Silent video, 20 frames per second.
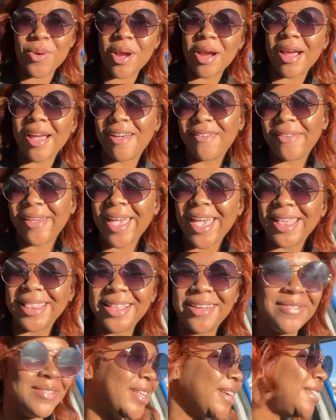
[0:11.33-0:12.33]
are having a
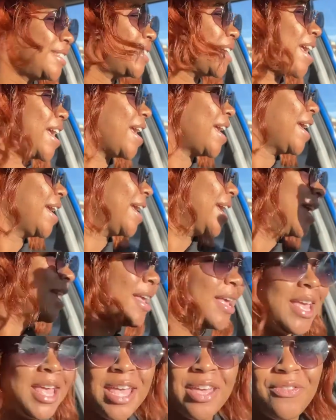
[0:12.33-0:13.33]
lovely day.
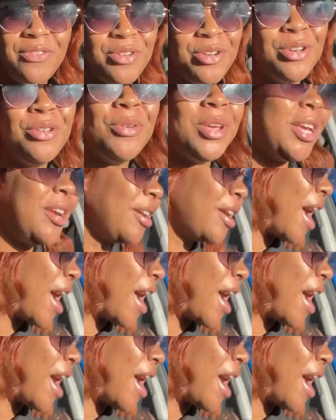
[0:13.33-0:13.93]
If you're new here,